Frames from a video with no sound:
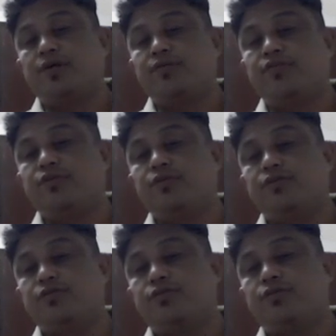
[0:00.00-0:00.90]
0 to
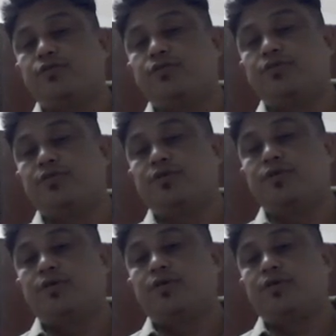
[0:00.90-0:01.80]
2
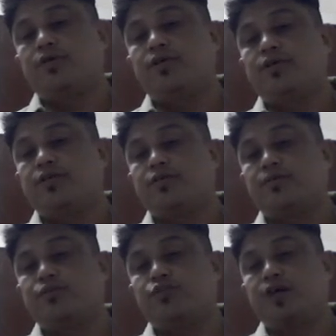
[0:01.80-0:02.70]
years
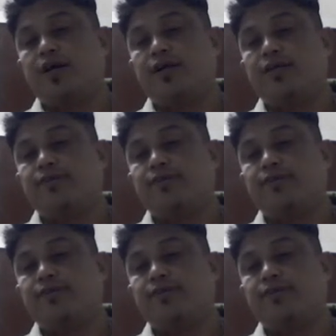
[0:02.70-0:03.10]
of child,